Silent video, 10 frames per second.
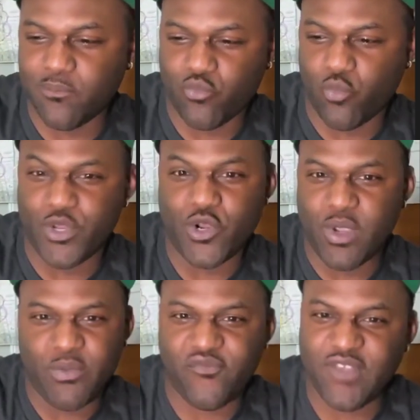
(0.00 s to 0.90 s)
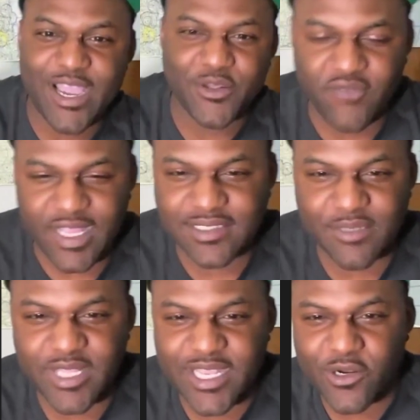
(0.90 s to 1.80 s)
we would fly on the flight
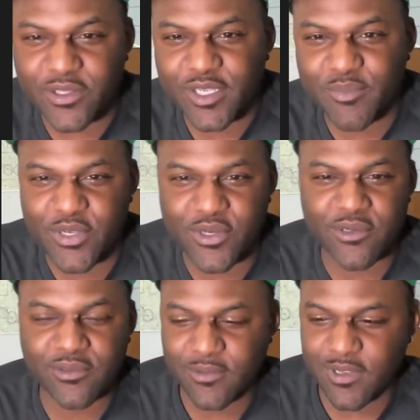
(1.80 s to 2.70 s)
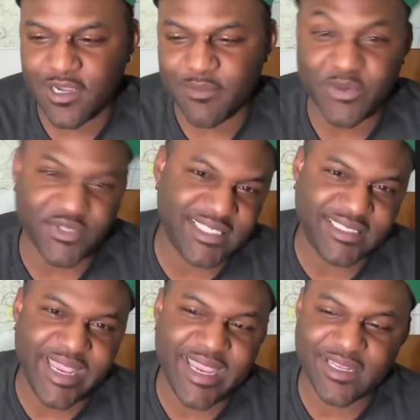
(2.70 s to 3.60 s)
simulator on the computer. It was his
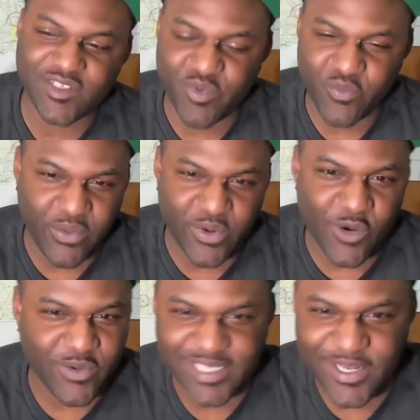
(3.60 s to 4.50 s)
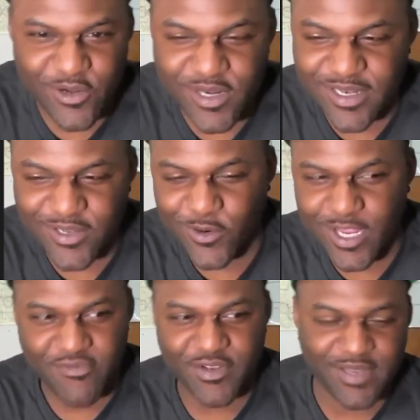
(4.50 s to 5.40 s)
dad's, but we would always get on it,
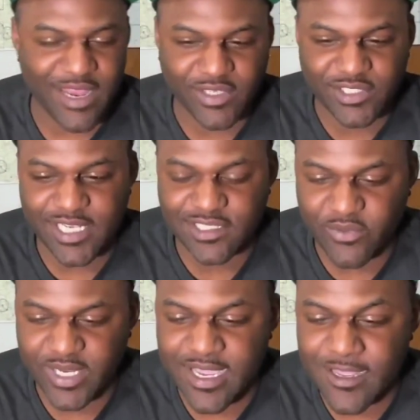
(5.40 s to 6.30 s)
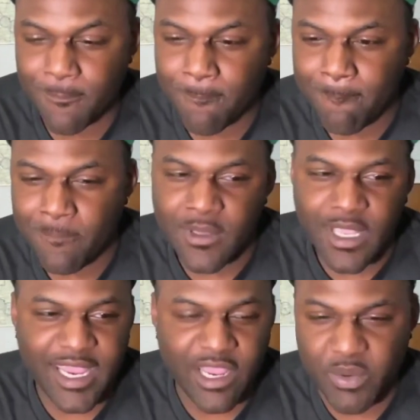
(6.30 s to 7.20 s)
every chance that we got.
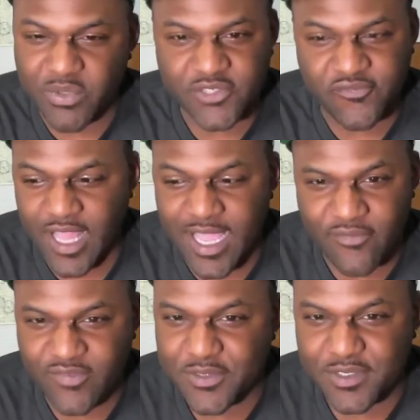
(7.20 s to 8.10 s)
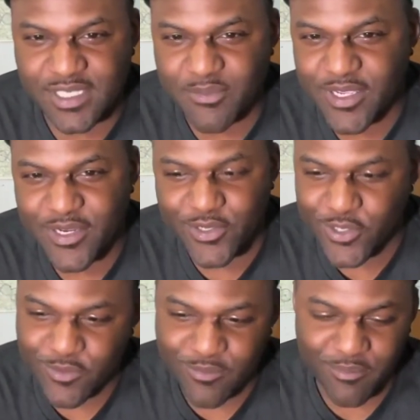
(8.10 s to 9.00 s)
And we would just fly on the simulator,
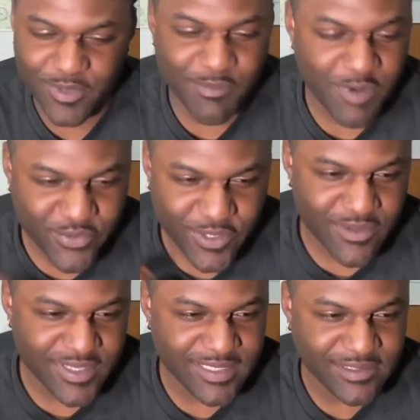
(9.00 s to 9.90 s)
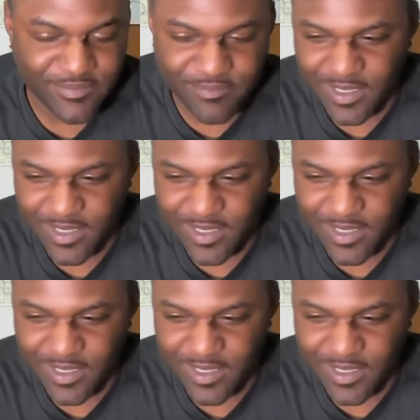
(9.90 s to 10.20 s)
come up with all these